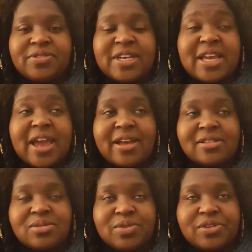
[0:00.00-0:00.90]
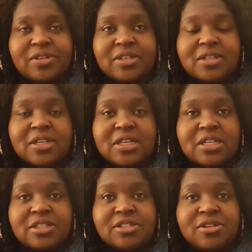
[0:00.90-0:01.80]
He had to work,
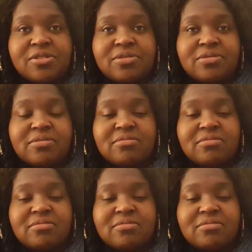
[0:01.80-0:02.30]
so